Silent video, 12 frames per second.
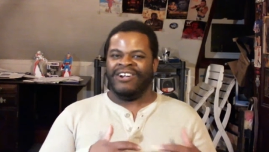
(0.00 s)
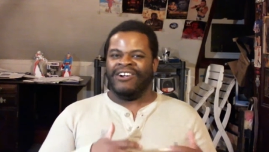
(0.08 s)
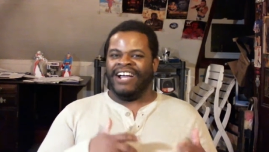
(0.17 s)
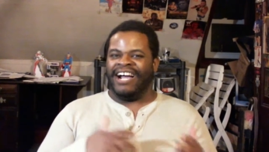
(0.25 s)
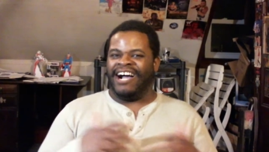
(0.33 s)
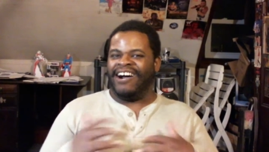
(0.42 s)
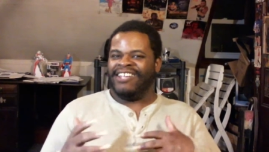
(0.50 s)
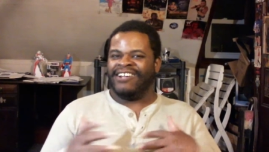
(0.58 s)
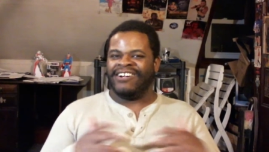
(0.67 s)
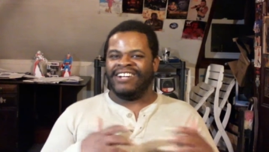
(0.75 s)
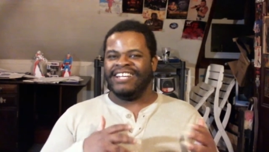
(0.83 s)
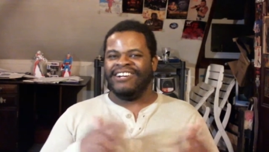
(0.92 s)
how are they
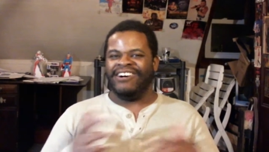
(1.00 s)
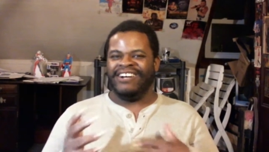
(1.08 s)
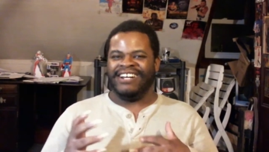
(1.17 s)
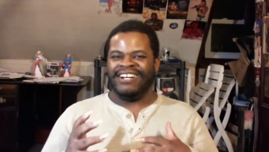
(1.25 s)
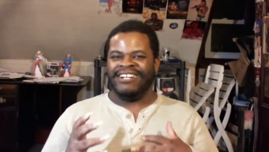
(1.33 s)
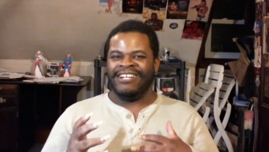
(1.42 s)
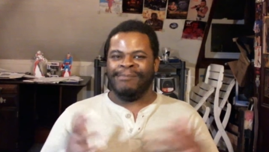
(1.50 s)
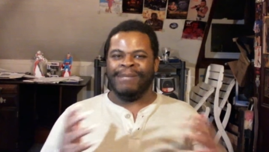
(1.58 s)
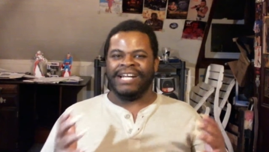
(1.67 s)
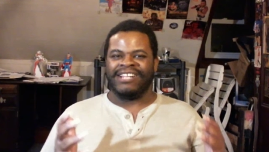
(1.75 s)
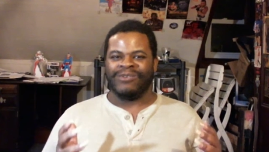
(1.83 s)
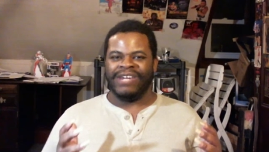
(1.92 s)
really going to
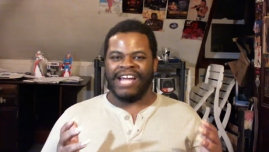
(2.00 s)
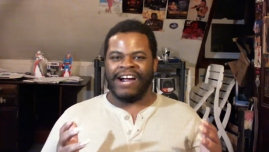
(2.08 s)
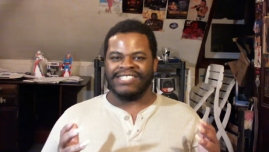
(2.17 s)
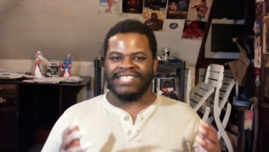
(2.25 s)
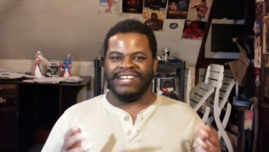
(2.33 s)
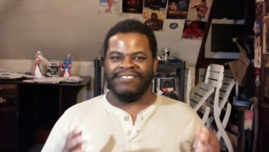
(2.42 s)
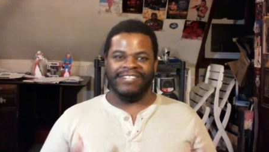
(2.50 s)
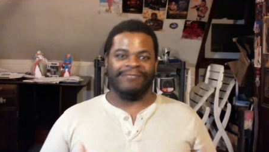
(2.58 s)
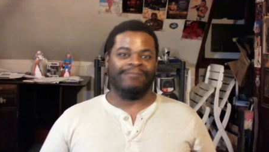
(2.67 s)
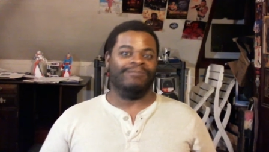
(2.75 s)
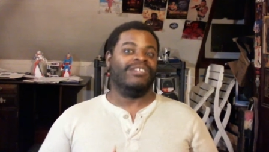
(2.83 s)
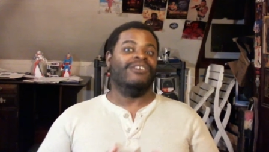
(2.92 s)
make 3 hours out of it?
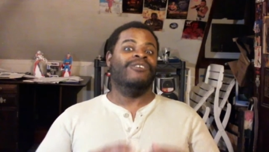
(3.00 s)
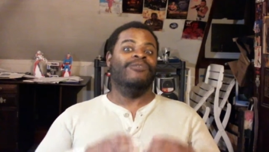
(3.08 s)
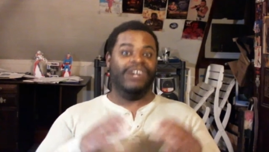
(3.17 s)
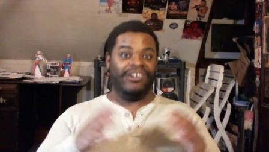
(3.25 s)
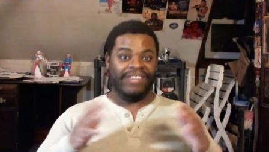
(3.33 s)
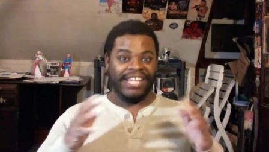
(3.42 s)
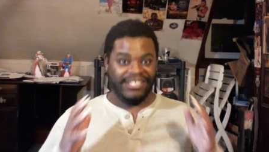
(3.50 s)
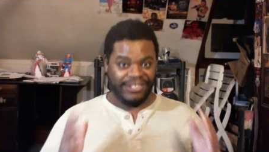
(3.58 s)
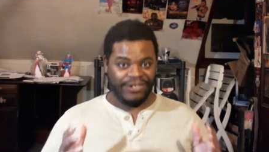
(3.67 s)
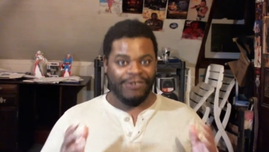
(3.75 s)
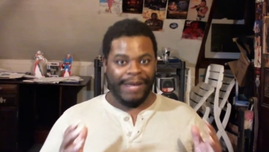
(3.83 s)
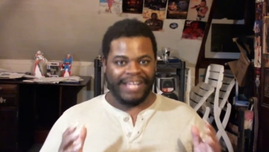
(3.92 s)
Well, they
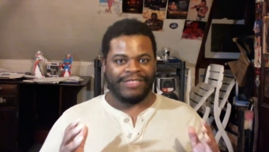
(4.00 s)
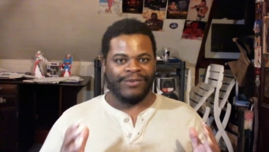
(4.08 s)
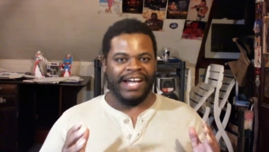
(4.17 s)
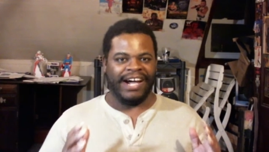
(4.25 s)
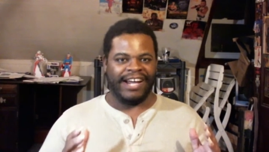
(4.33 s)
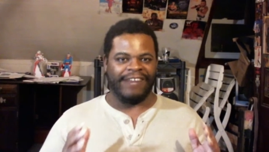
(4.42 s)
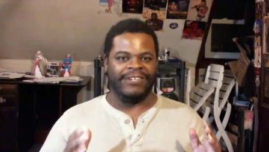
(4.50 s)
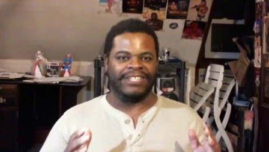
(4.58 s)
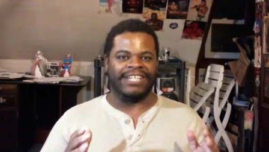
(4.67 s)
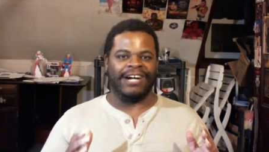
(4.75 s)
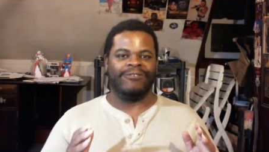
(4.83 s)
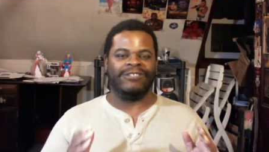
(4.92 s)
do make 3 hours
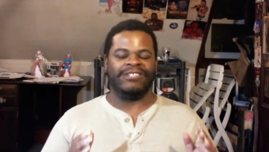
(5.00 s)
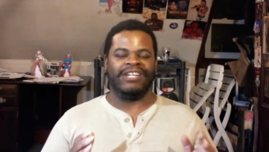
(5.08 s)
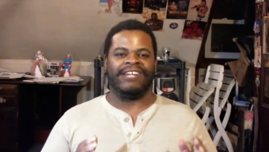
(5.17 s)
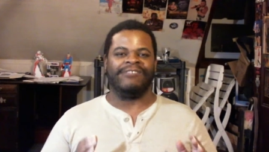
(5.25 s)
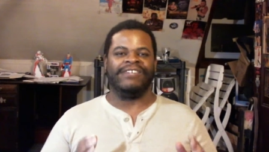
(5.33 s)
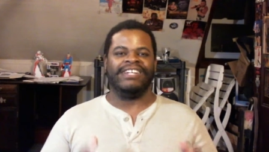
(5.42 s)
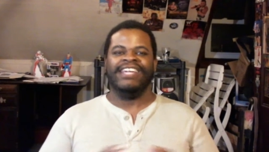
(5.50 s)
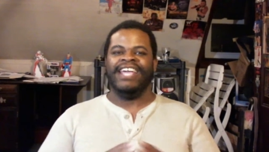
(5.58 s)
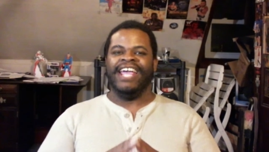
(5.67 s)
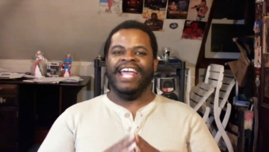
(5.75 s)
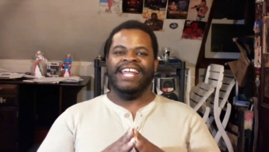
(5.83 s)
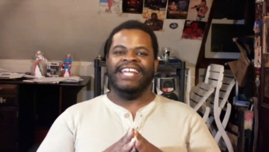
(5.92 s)
out of it.
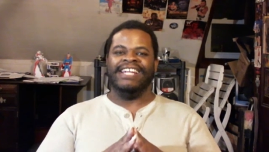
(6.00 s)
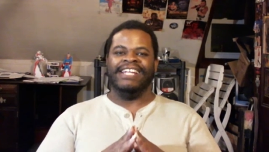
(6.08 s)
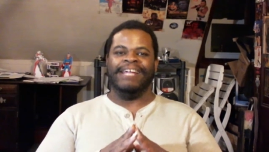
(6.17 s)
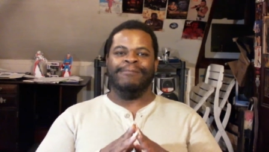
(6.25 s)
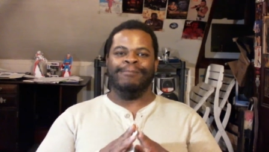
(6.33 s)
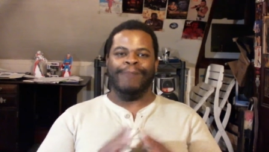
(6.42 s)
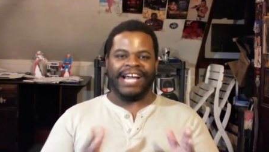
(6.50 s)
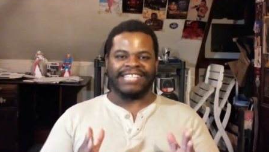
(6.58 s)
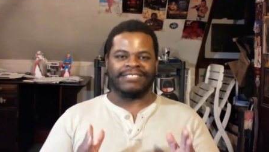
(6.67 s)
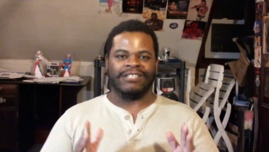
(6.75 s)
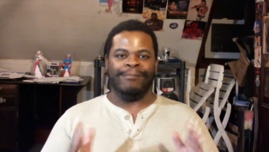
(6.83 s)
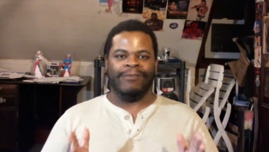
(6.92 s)
And in my,
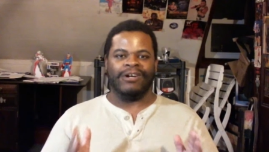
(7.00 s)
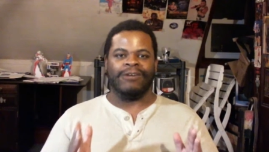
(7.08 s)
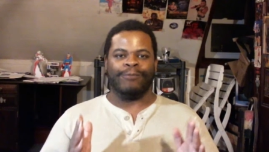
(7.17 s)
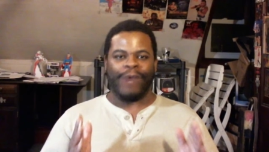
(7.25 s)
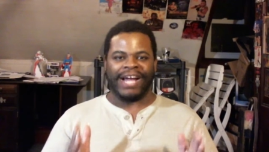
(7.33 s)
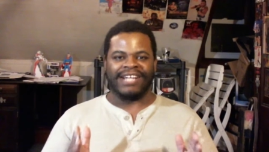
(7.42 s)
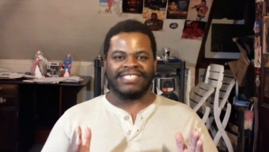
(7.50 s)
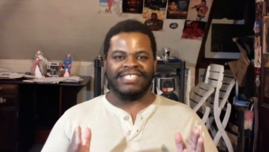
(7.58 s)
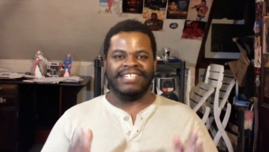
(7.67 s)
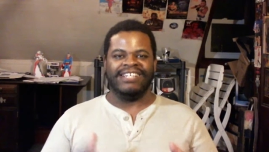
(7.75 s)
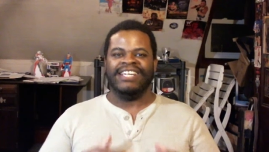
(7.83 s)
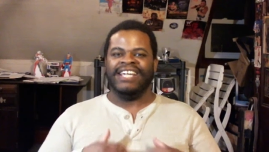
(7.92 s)

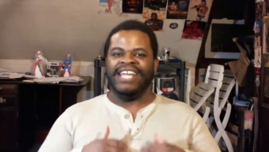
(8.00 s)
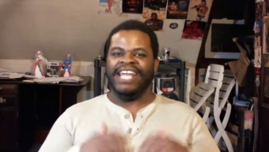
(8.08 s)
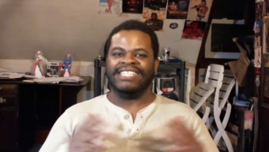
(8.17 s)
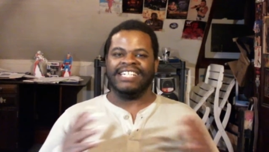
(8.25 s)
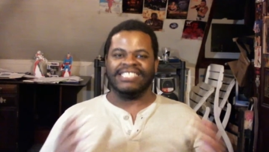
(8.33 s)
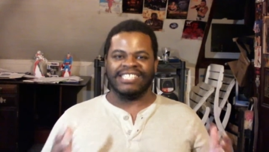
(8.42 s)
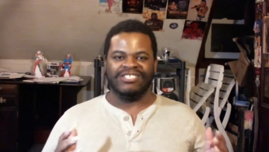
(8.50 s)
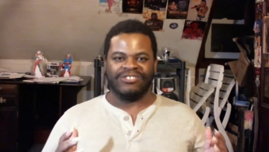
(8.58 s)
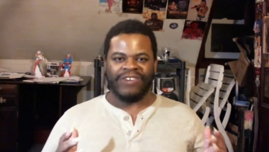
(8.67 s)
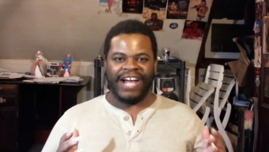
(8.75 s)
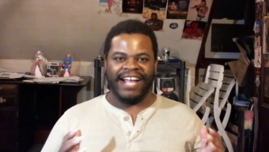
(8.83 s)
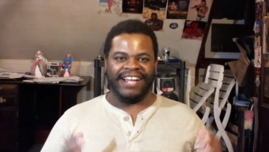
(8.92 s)
miraculously, it doesn't
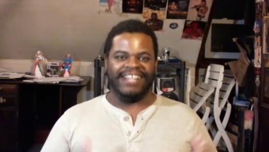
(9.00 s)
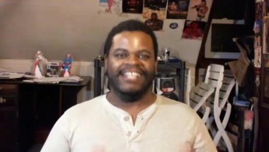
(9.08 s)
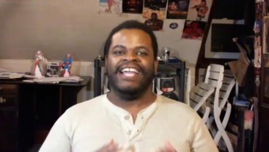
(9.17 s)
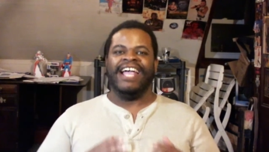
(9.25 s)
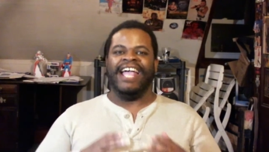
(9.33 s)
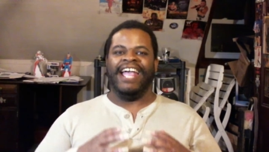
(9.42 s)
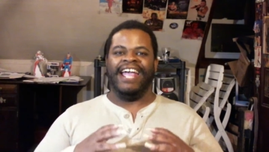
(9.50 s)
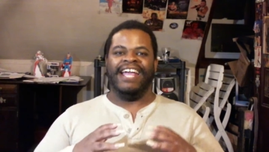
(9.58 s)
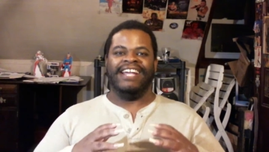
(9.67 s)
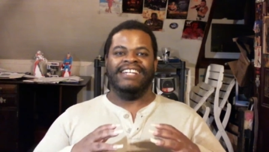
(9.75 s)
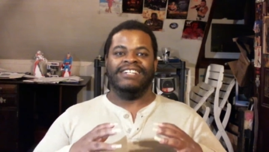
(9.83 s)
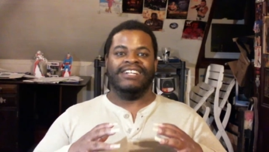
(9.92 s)
drag.
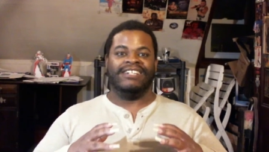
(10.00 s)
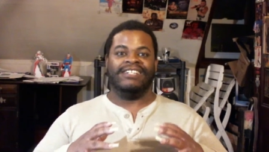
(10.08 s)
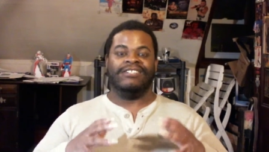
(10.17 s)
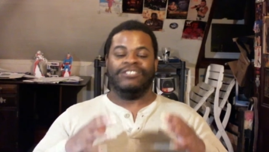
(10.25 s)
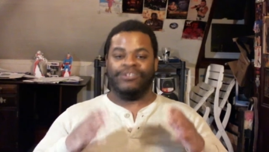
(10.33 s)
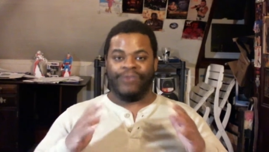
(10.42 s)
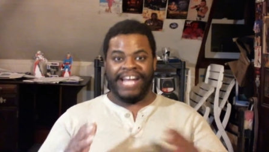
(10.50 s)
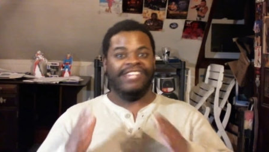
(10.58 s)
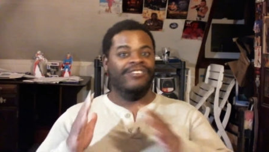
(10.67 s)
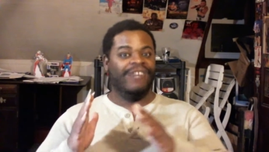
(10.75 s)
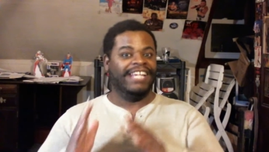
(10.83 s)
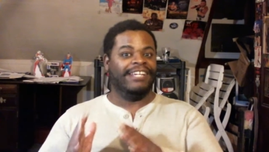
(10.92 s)
And Brandon,
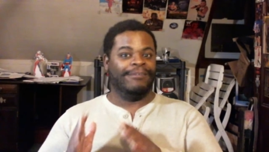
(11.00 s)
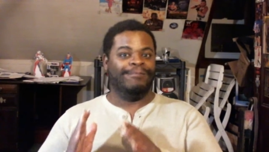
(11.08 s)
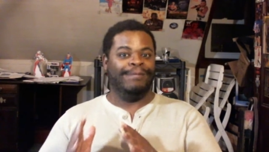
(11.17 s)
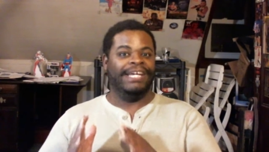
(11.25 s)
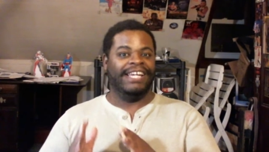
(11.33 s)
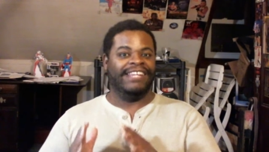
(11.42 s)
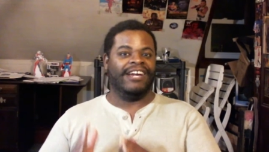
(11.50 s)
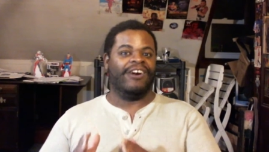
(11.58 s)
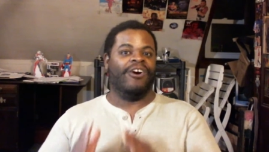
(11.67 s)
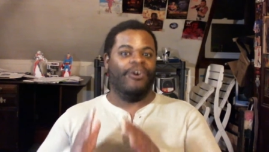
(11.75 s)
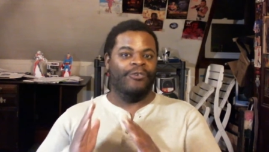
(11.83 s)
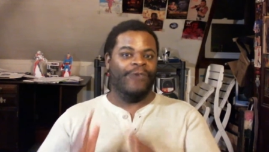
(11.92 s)
you need to be in there
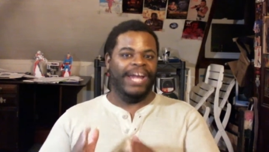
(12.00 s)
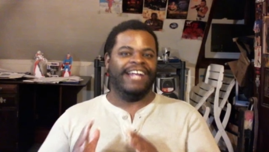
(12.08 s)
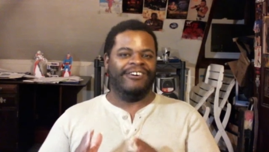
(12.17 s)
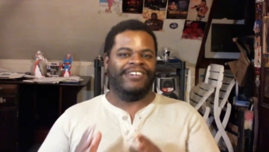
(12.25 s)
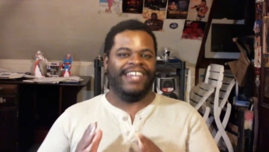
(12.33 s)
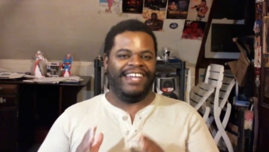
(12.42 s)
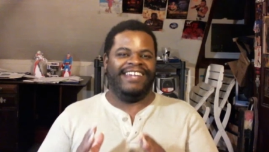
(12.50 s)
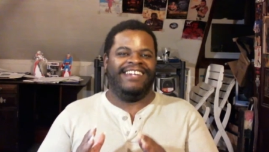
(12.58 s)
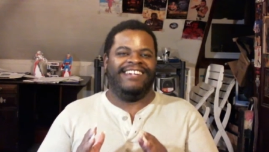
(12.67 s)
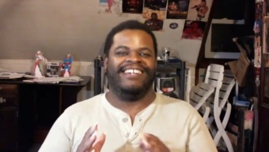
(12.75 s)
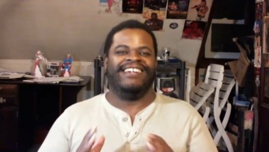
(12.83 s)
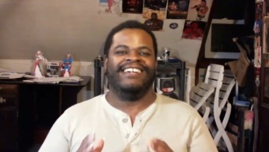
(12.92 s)
awake,
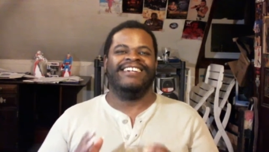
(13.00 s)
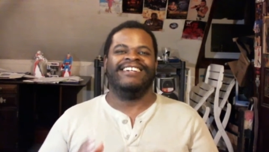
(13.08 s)
okay?